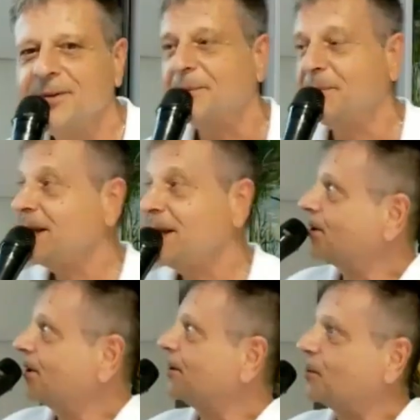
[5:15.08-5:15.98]
You are
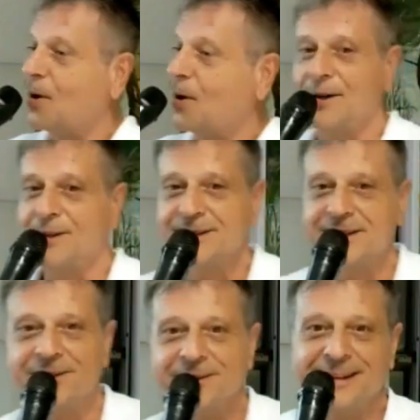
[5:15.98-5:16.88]
bigger than the wall,
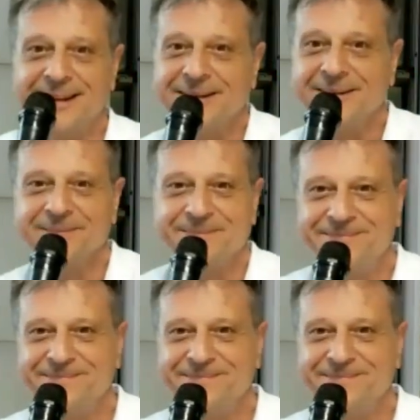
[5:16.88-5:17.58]
so I